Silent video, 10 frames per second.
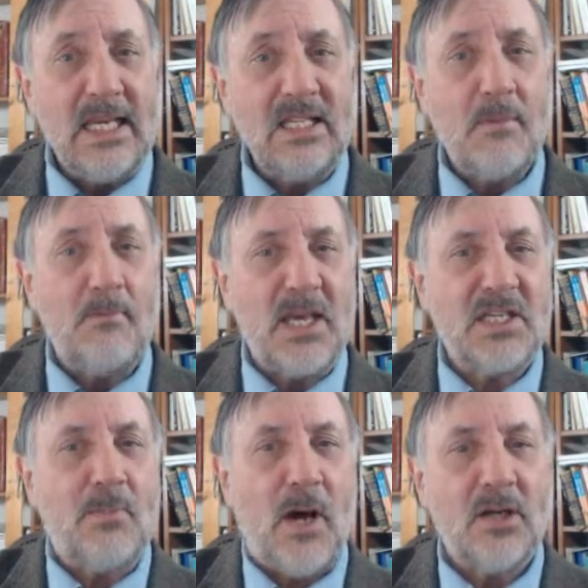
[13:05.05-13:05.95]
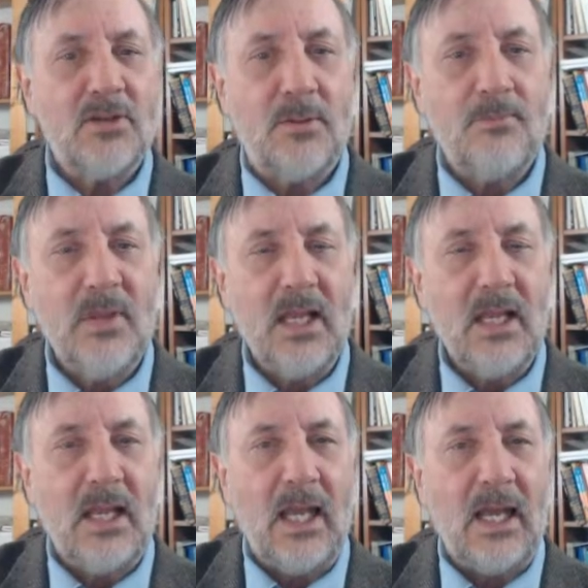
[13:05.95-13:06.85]
He's the best boxer.
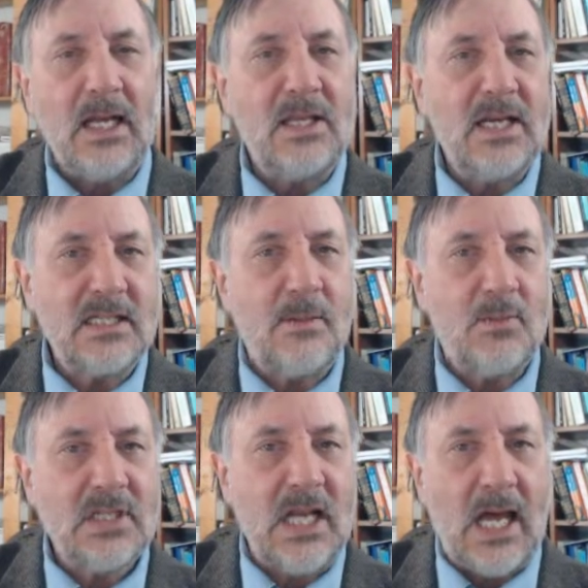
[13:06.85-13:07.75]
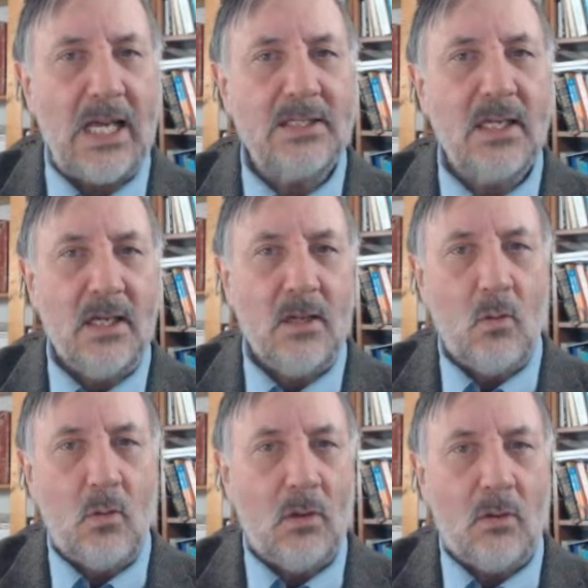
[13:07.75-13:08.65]
And in the next couple slides,
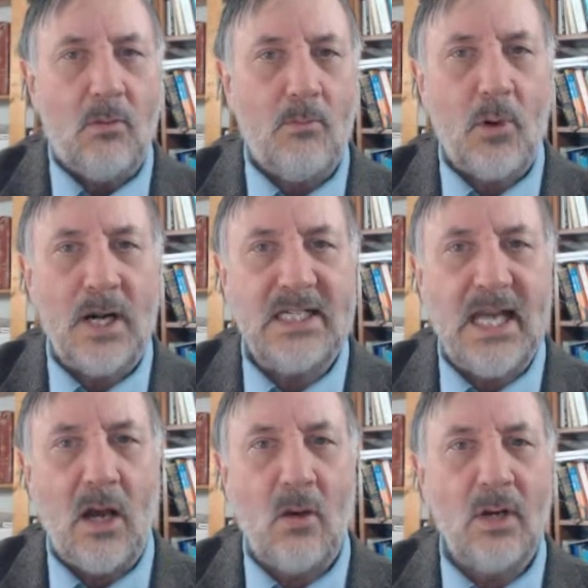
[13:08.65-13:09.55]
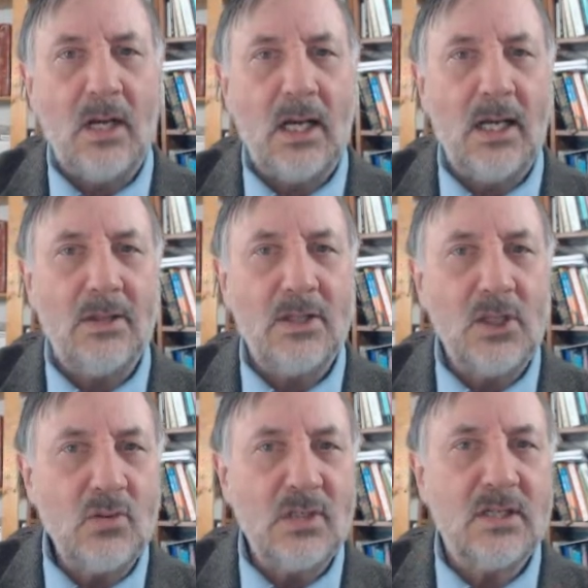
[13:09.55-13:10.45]
we'll break down the
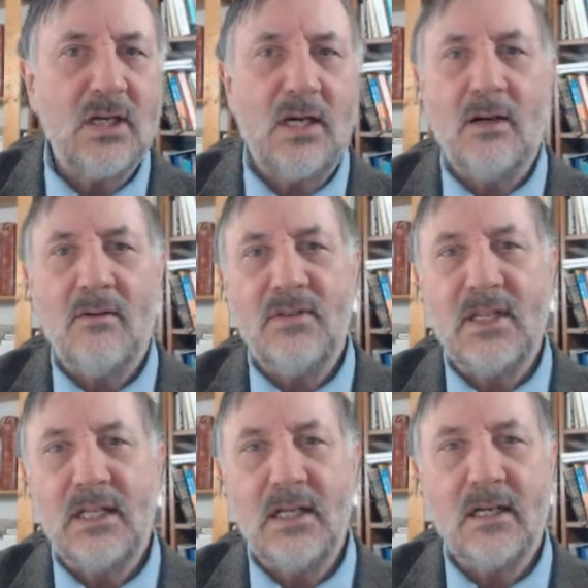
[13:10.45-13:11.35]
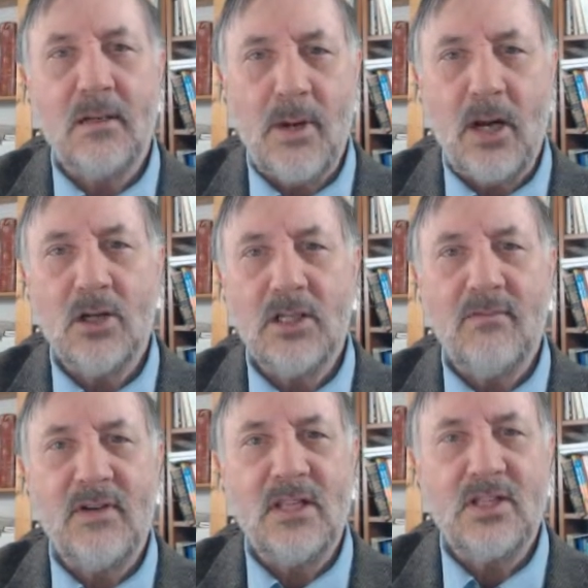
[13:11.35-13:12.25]
usage of the
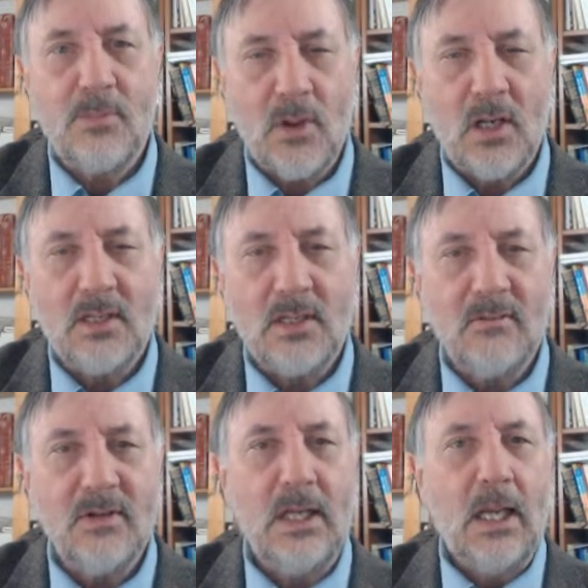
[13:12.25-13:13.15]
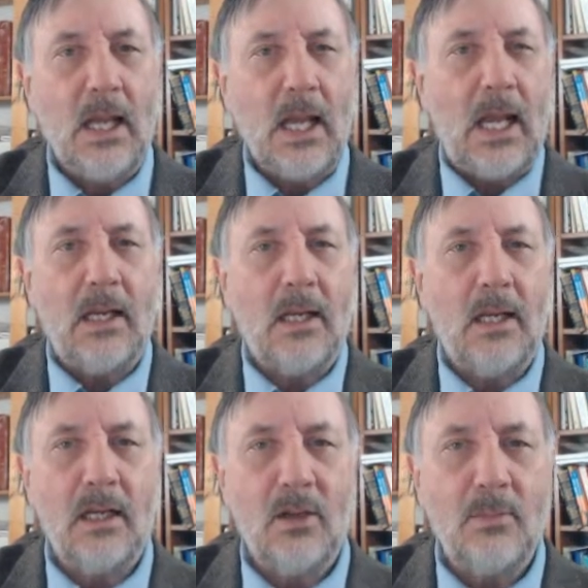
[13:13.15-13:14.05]
comparative and the superlative a
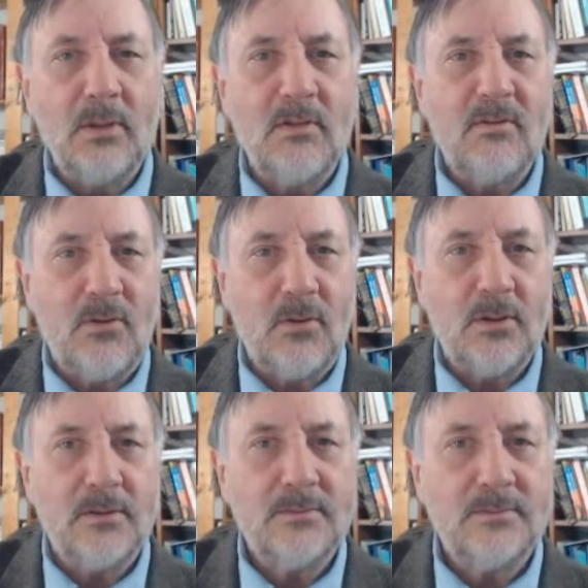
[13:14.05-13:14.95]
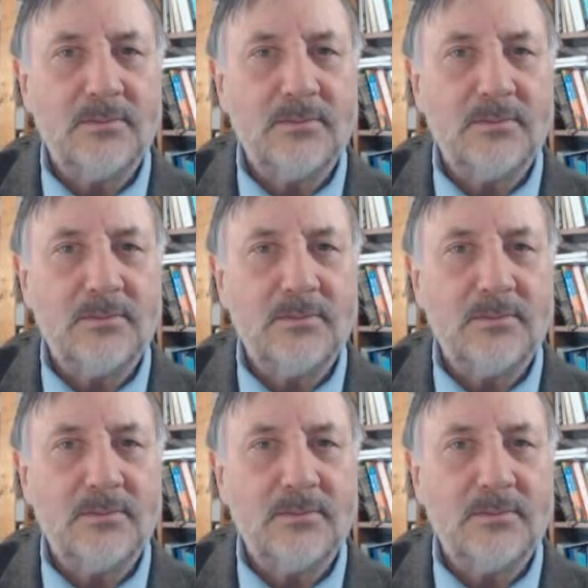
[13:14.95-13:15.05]
little bit further.